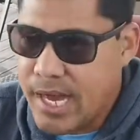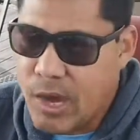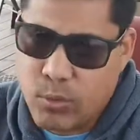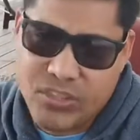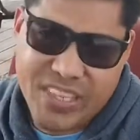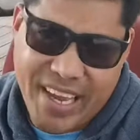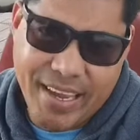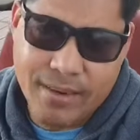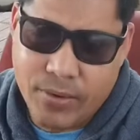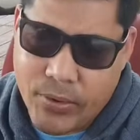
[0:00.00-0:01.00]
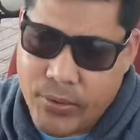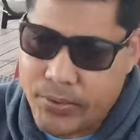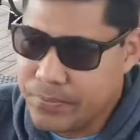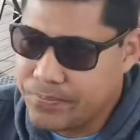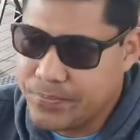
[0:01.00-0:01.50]
I would say,
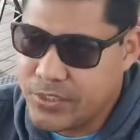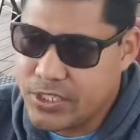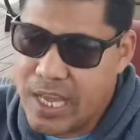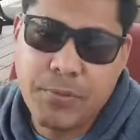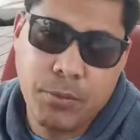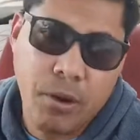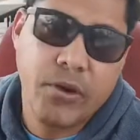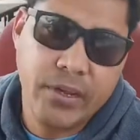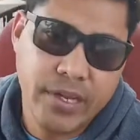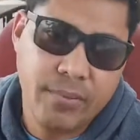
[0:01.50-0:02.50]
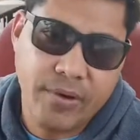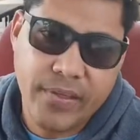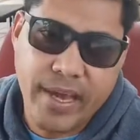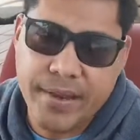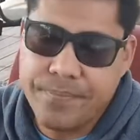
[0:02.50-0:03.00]
or just aftermarket. How
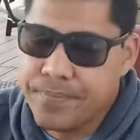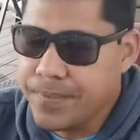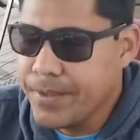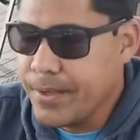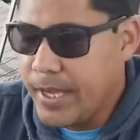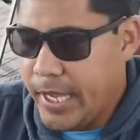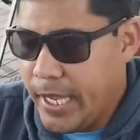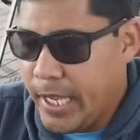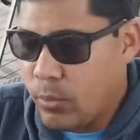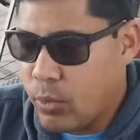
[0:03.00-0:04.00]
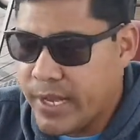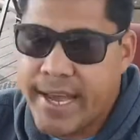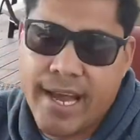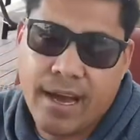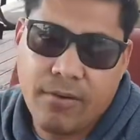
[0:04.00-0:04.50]
about that? And when I
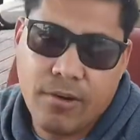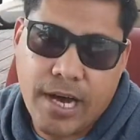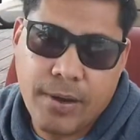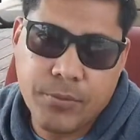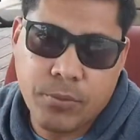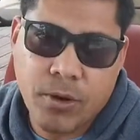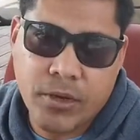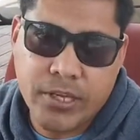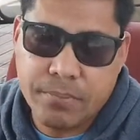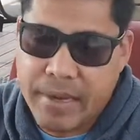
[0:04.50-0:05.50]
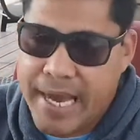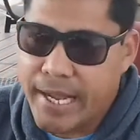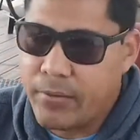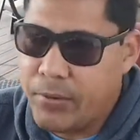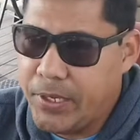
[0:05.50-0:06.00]
have an aftermarket
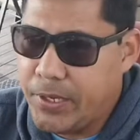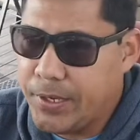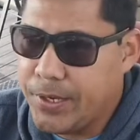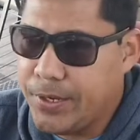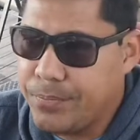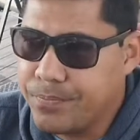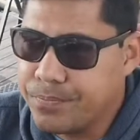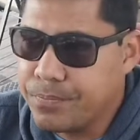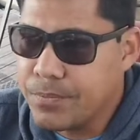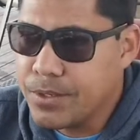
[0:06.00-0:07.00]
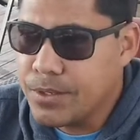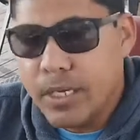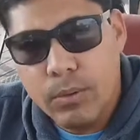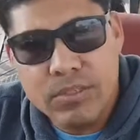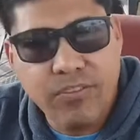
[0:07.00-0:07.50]
battery,
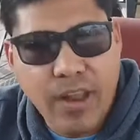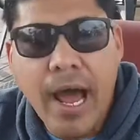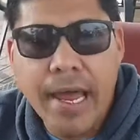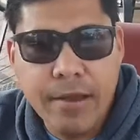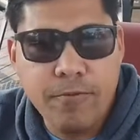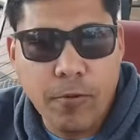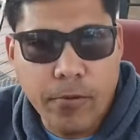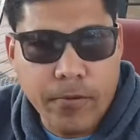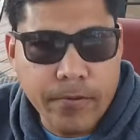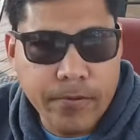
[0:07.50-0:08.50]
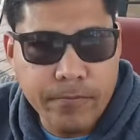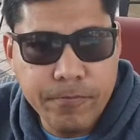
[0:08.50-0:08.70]
it was flying for